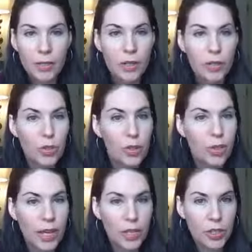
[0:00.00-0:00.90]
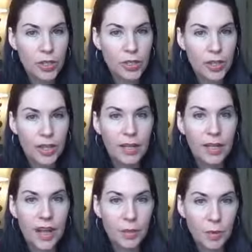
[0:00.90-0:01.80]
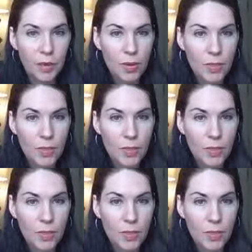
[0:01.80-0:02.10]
new collections in April,